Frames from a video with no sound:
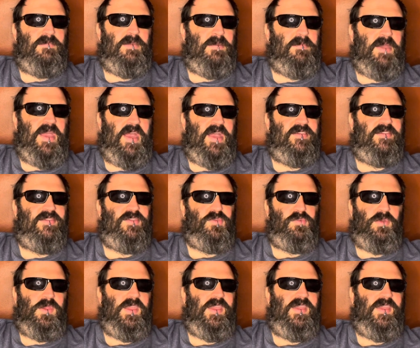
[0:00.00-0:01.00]
my past
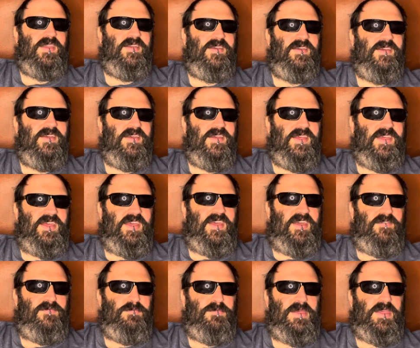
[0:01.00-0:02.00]
three
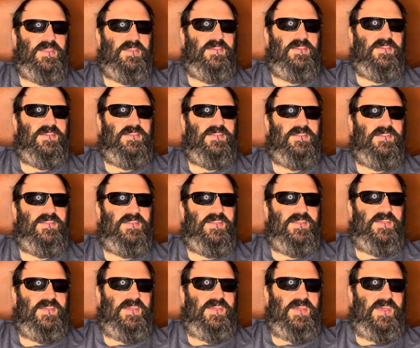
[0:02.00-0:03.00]
have been,
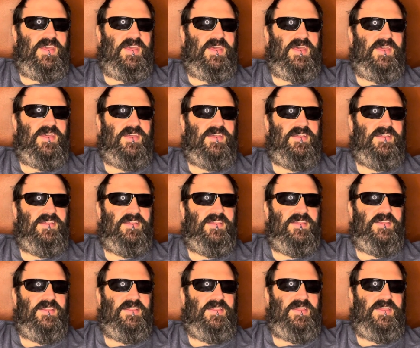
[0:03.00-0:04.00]
uh,
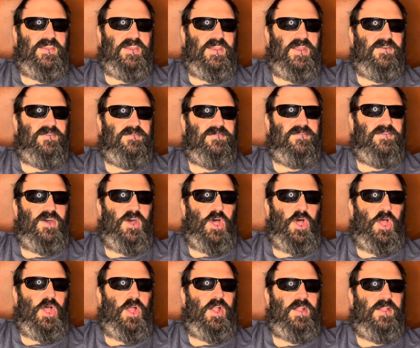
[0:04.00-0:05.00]
you know,
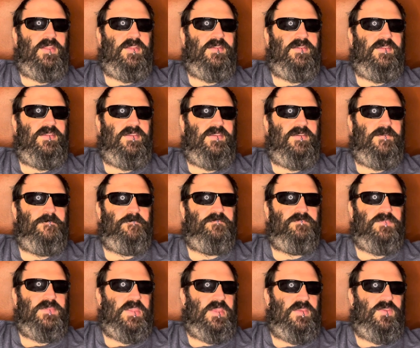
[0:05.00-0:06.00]
all
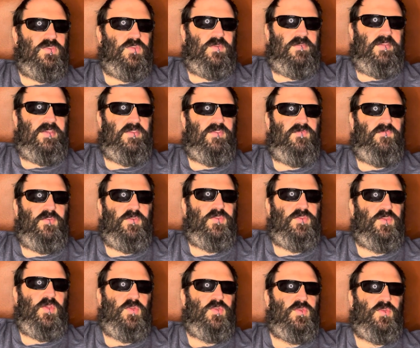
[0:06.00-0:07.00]
sort of like for
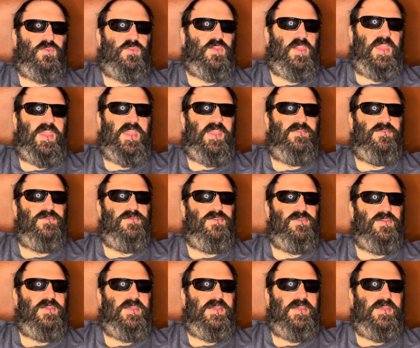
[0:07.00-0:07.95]
social change,